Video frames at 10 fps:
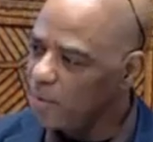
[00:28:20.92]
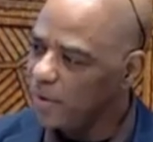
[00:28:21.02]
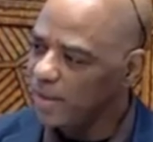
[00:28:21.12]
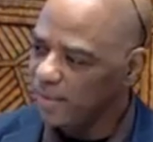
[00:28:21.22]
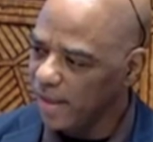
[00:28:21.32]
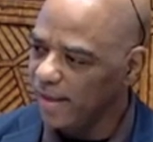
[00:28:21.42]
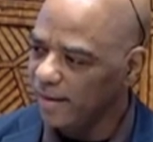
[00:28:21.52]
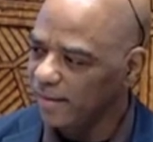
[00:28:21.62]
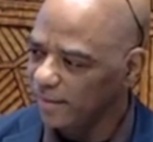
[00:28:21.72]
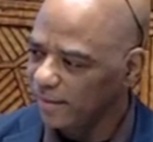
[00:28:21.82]
that
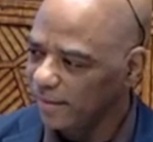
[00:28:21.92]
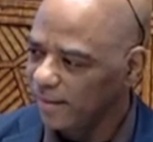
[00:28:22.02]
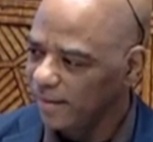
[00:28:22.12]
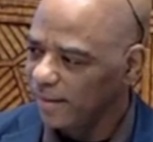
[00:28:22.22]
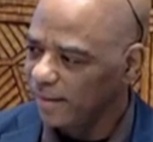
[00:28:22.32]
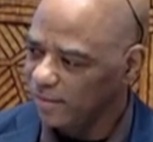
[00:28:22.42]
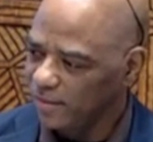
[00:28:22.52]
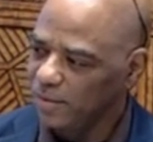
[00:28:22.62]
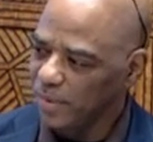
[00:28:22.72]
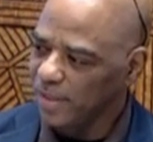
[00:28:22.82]
it
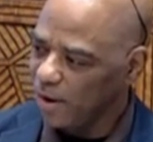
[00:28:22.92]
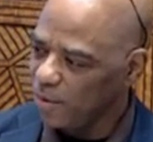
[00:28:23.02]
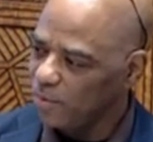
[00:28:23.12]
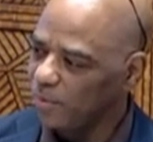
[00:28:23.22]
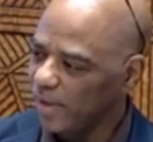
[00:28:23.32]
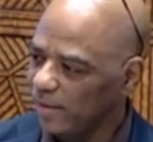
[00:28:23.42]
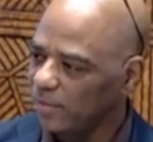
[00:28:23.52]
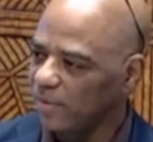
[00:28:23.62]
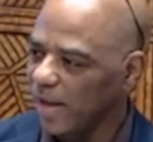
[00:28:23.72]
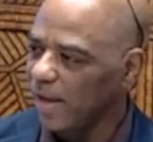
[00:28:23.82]
should be cold
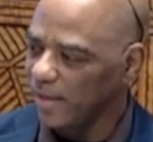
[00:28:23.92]
outside.